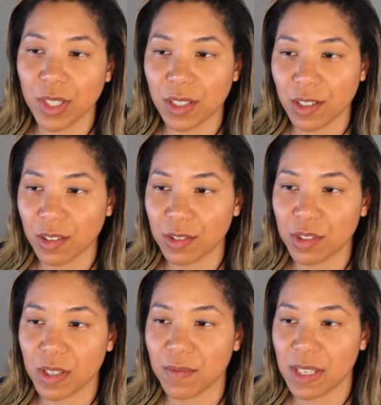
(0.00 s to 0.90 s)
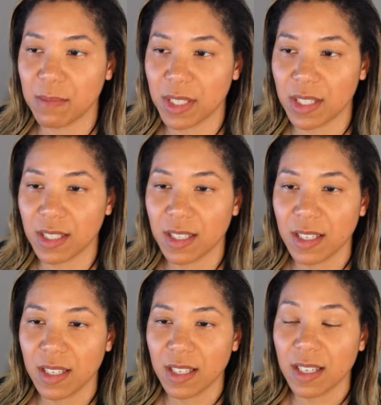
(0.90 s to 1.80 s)
on color to convey meaning.
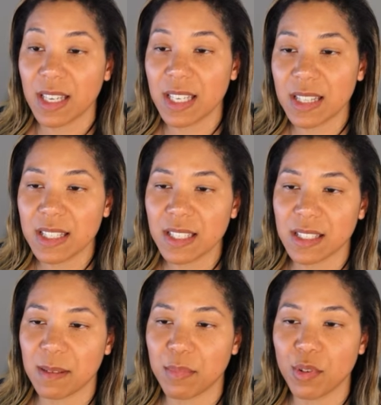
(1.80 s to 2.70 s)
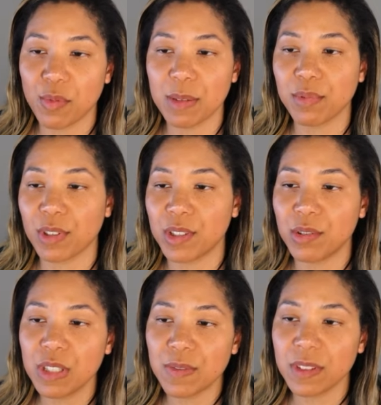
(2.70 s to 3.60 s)
And in this example, we employed
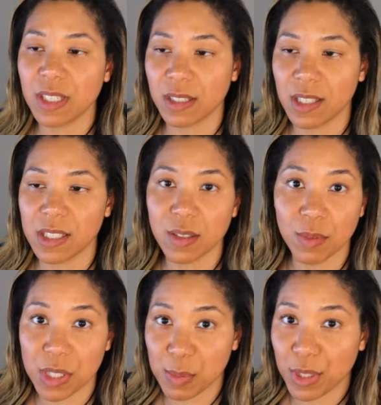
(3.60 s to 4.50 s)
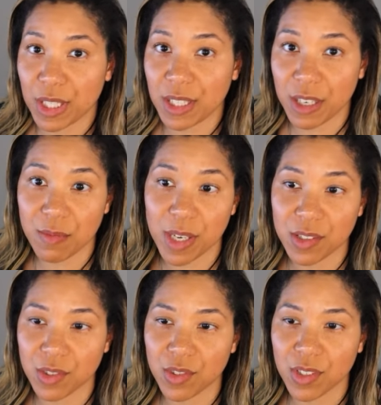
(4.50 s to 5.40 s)
two different techniques when displaying the error
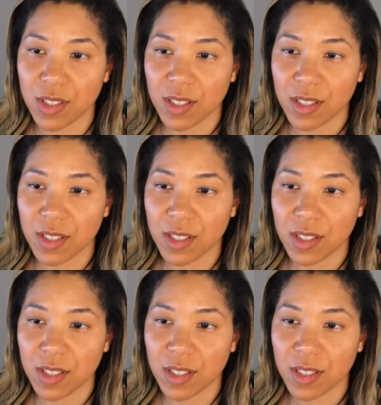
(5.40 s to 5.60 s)
message.